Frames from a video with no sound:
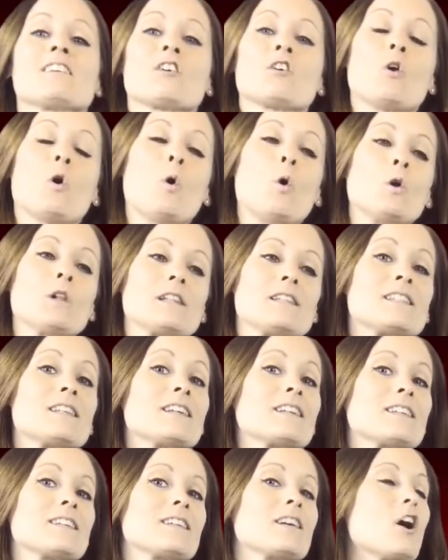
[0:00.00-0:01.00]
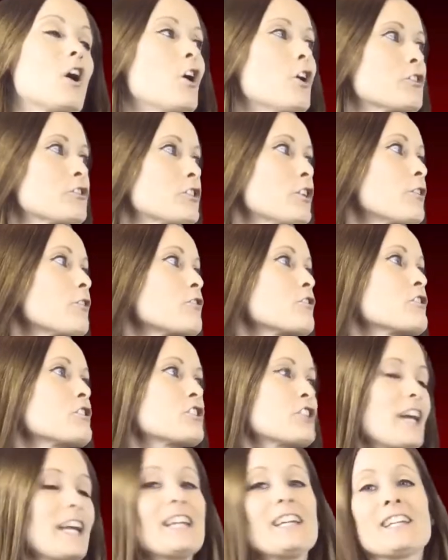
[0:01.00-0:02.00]
called Otto
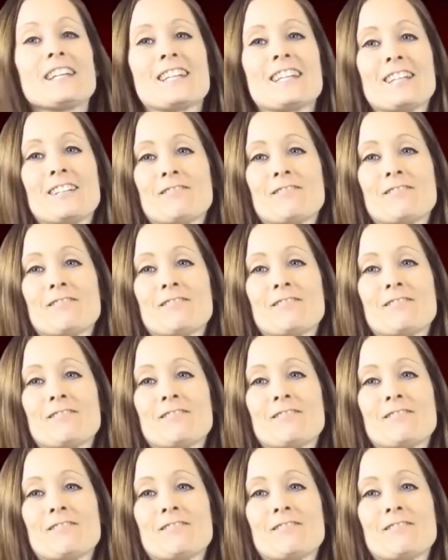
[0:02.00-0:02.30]
Schenk